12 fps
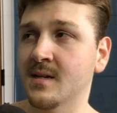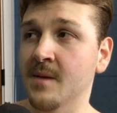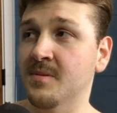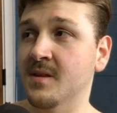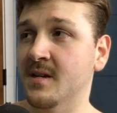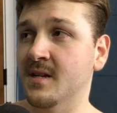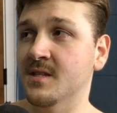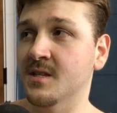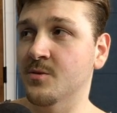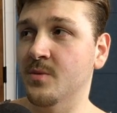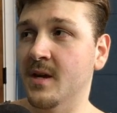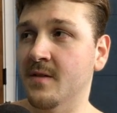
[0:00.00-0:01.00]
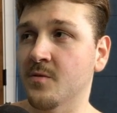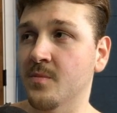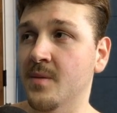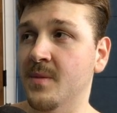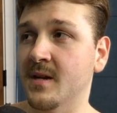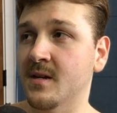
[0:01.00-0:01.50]
I'm thinking since we have a
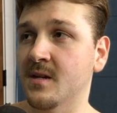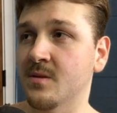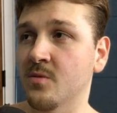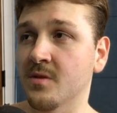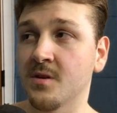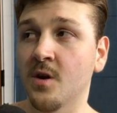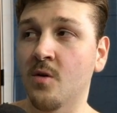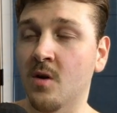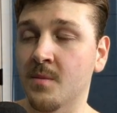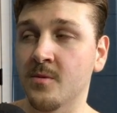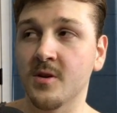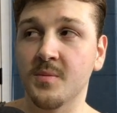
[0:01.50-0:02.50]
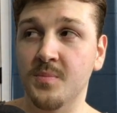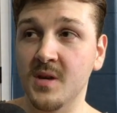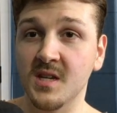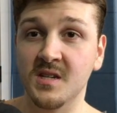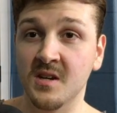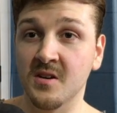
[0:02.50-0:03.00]
Mimic with no armor in
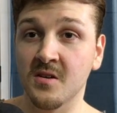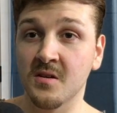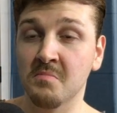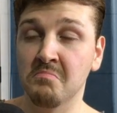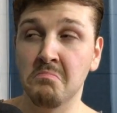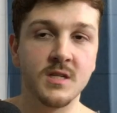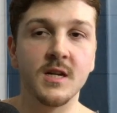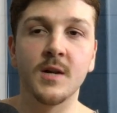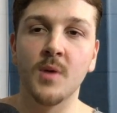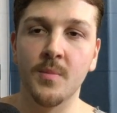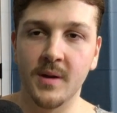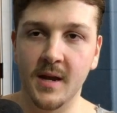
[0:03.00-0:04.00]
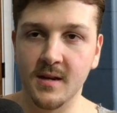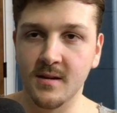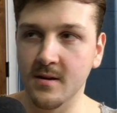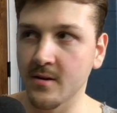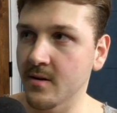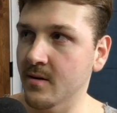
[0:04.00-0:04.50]
B tier, stick him up in A
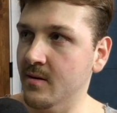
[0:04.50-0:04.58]
tier.